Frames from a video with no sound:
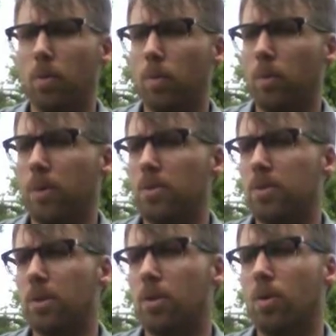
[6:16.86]
we used
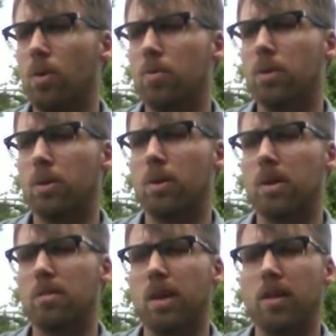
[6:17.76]
to go home to her
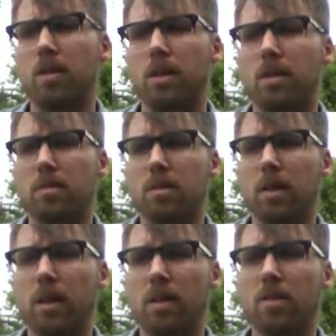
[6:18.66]
on Saturdays,
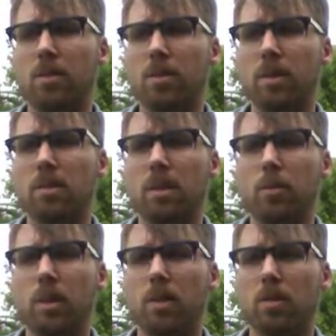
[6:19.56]
and they told us that
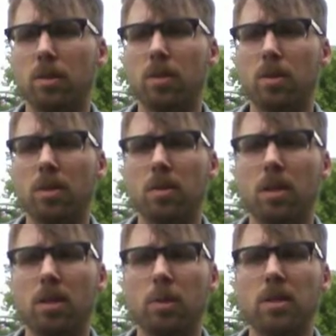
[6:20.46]
we couldn't
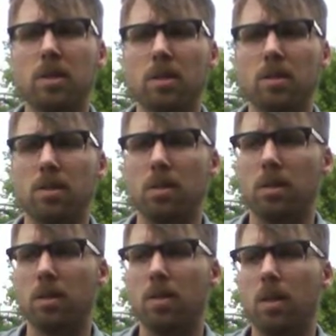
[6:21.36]
talk Gwich'in to
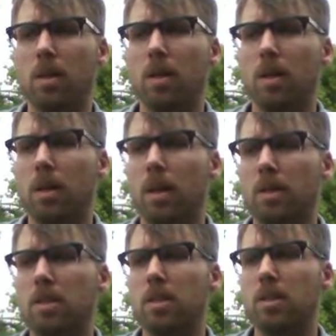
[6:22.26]
her,
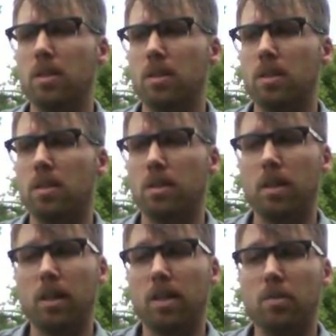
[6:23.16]
and she couldn't,
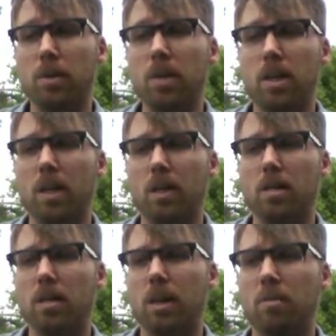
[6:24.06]
communicate.
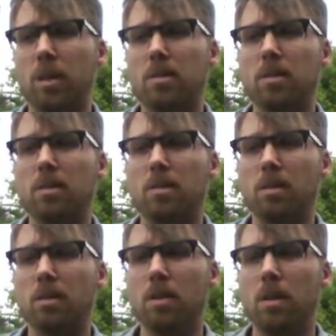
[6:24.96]
And my
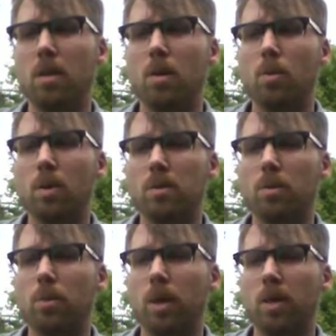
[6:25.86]
sister was the
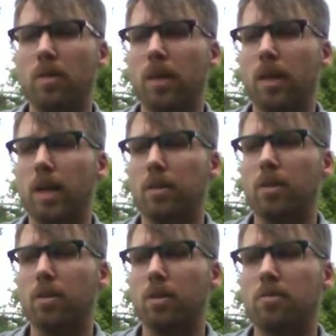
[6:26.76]
one that had the
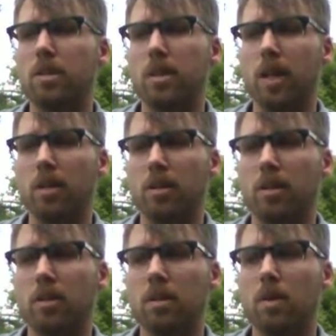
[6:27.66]
nerve to tell
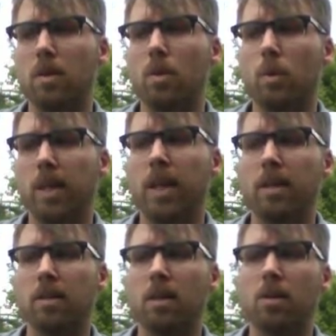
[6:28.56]
her, we
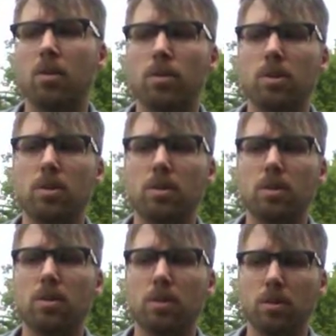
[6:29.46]
can't talk
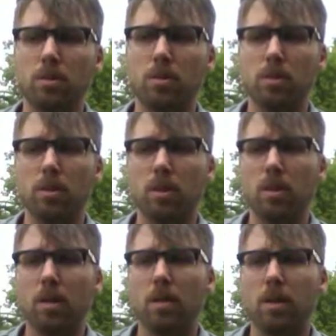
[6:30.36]
Lushe to you.
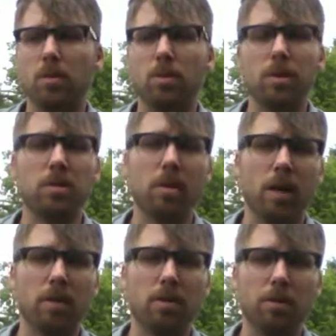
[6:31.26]
They told us
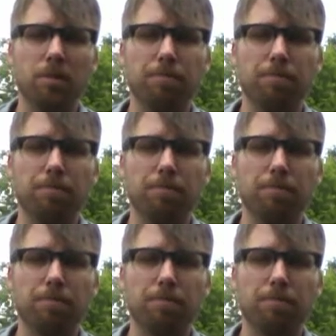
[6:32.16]
not to.